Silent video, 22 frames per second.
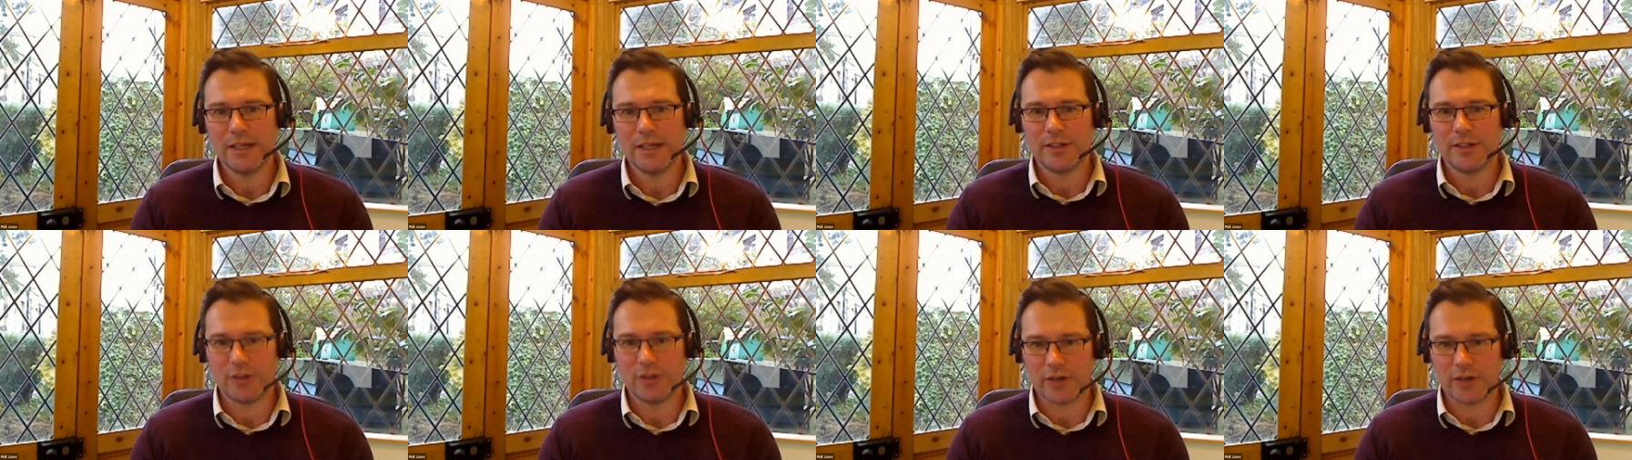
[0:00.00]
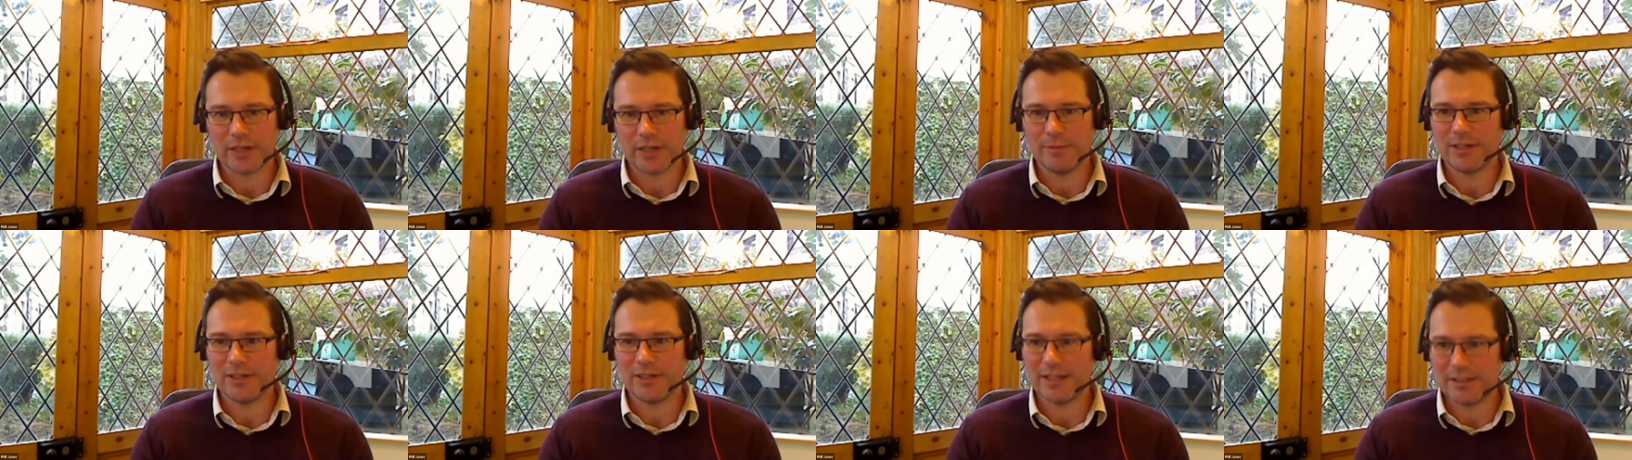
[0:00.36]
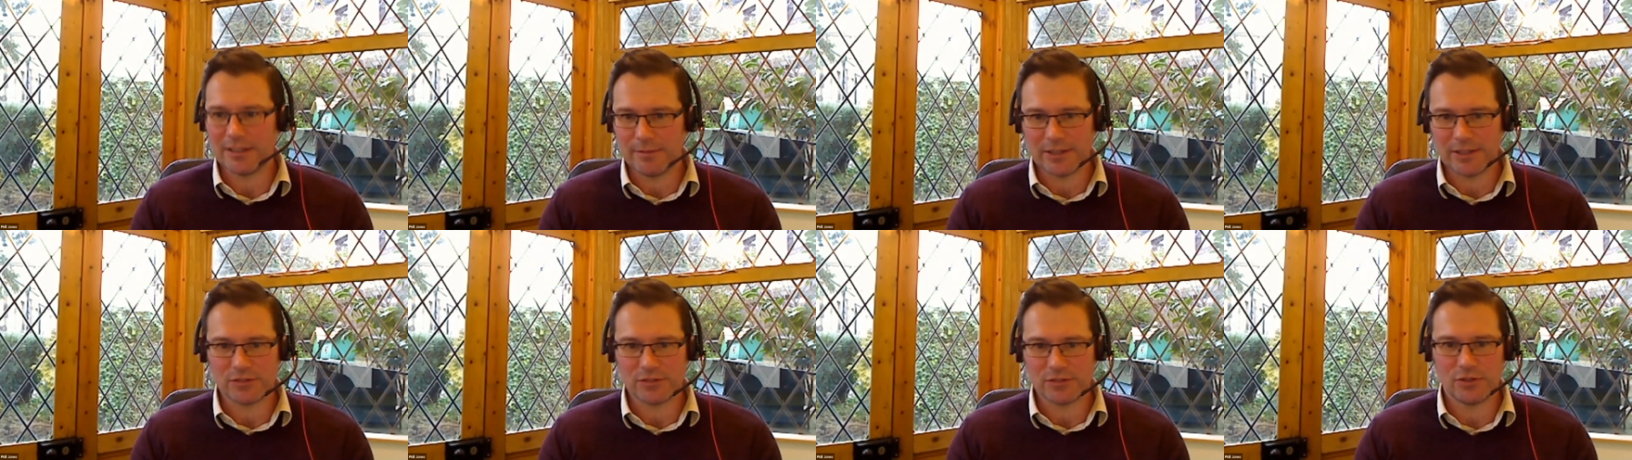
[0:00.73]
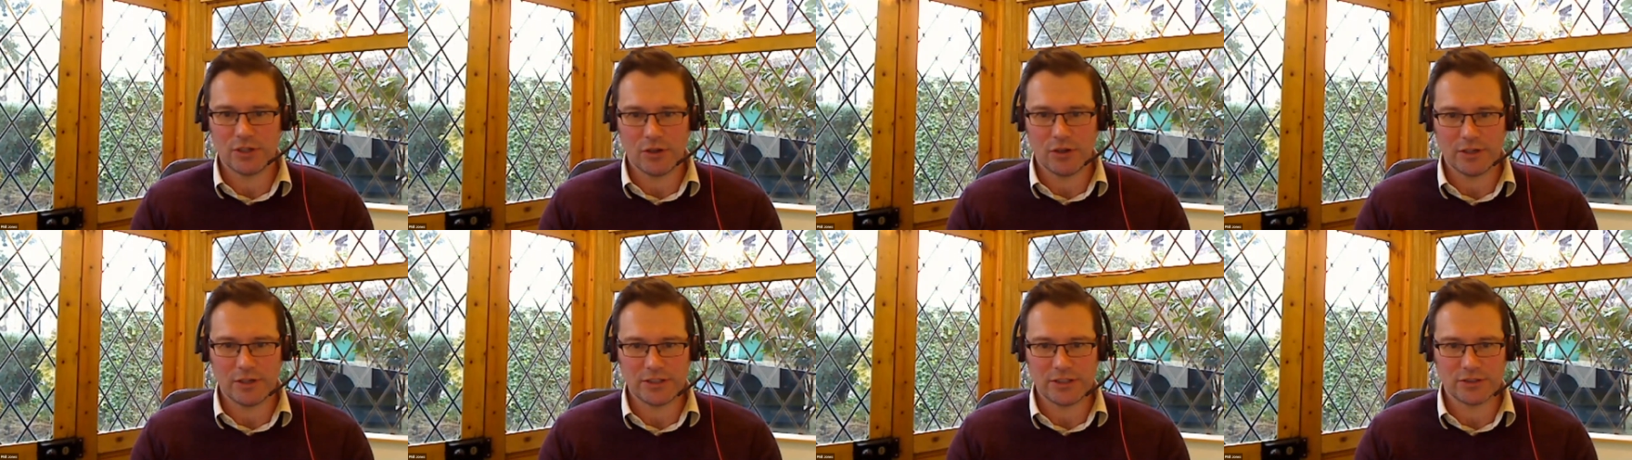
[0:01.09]
document database or a
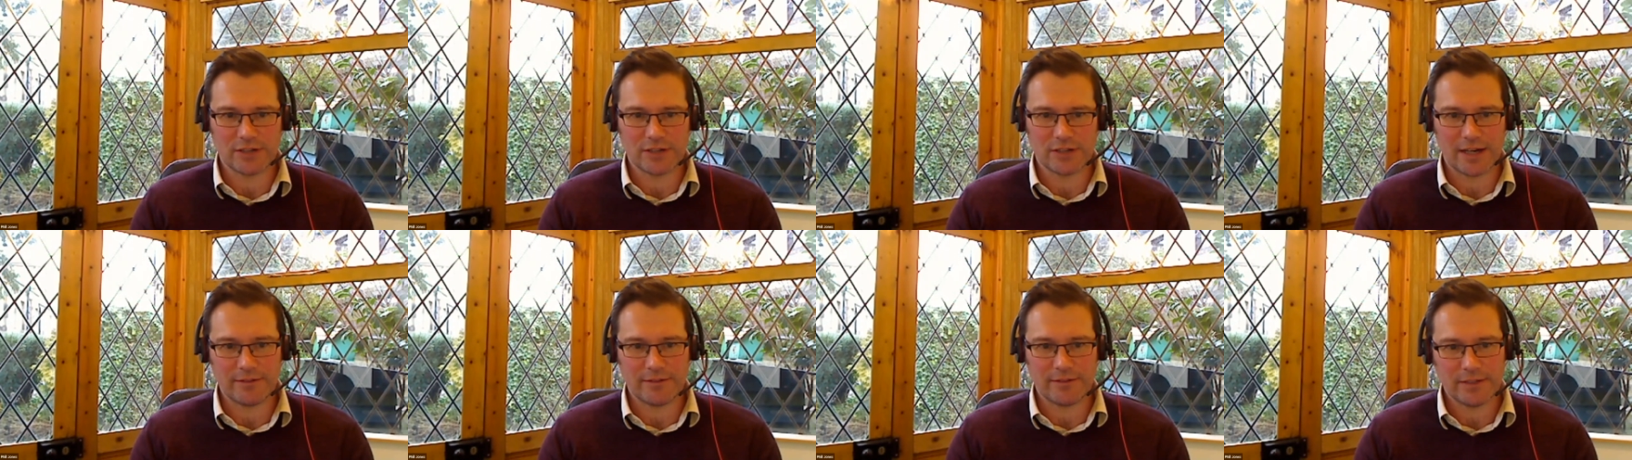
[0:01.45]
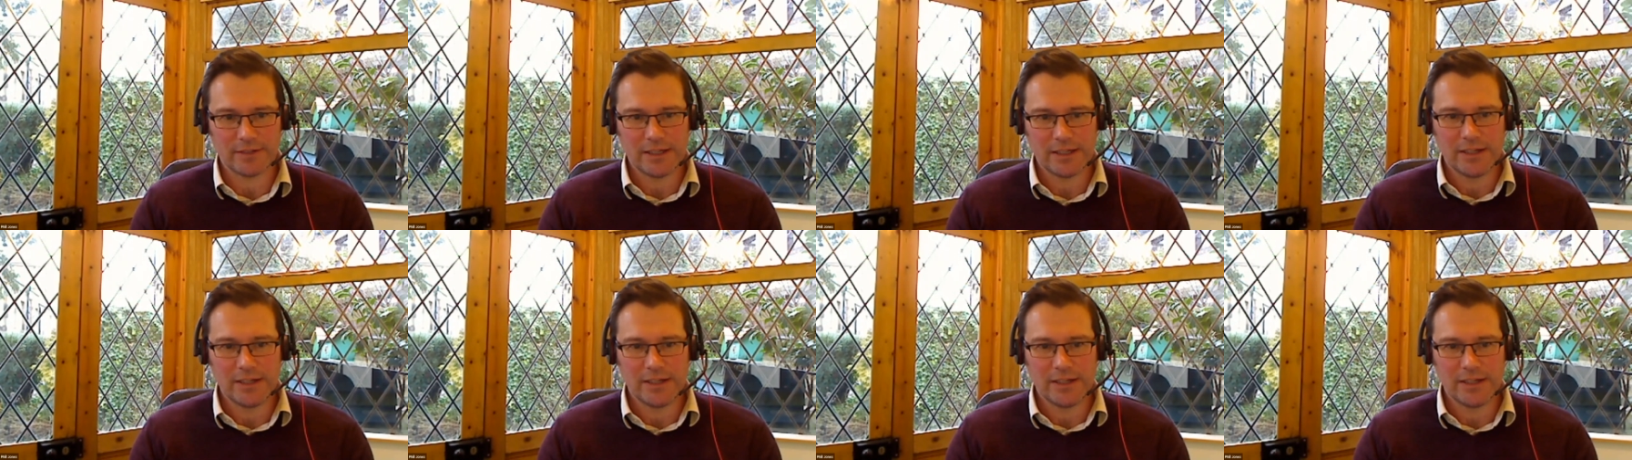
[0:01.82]
knowledge graph.